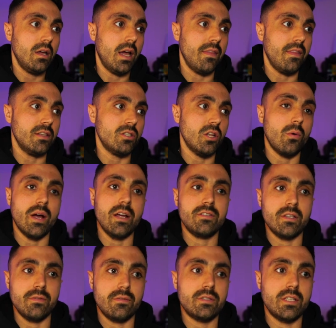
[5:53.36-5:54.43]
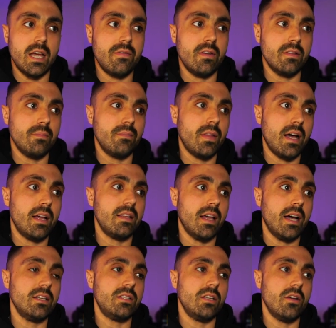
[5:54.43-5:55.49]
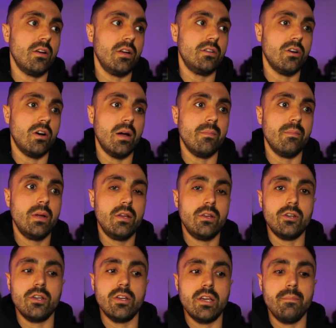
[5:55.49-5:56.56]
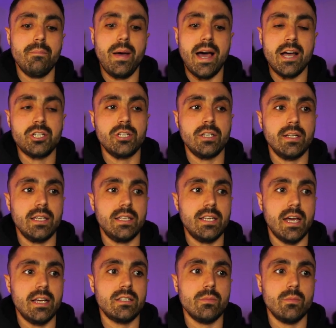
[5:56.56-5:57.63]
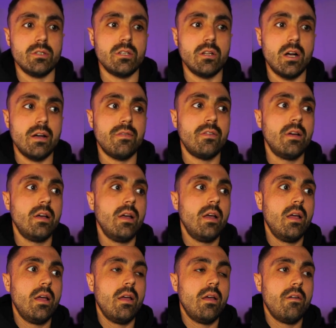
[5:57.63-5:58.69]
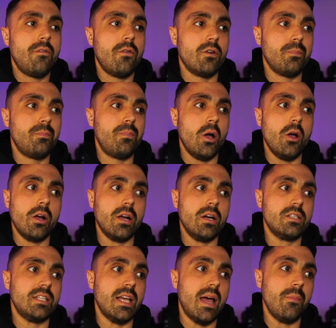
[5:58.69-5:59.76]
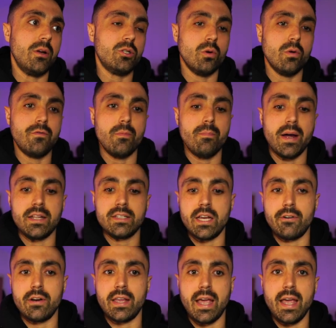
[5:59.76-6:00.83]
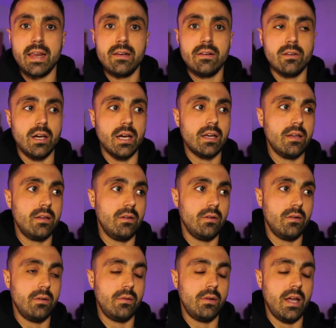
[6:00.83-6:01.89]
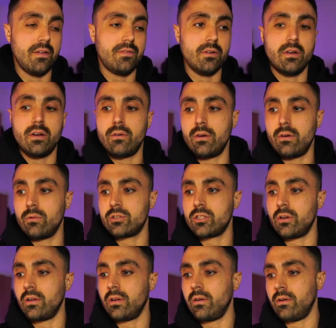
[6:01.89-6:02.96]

and there's no way of saving them that that is the only time you can compassionately take someone's life for a burger sandwich or for monetary gain like you have to also